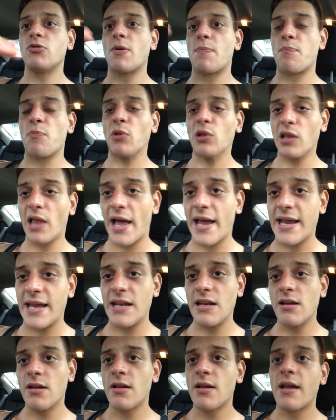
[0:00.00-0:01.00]
the
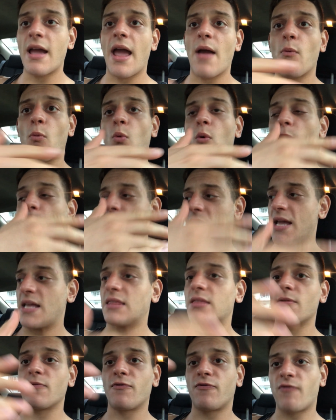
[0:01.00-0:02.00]
light and will make
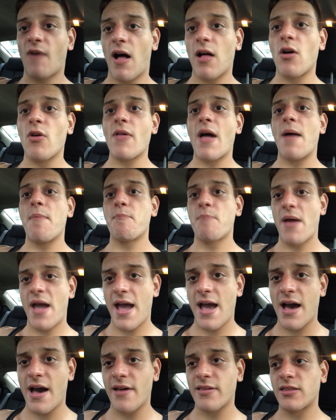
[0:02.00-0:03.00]
them follow that
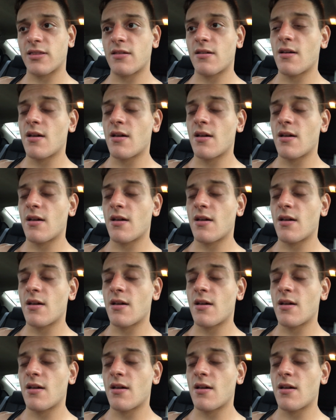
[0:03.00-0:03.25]
path.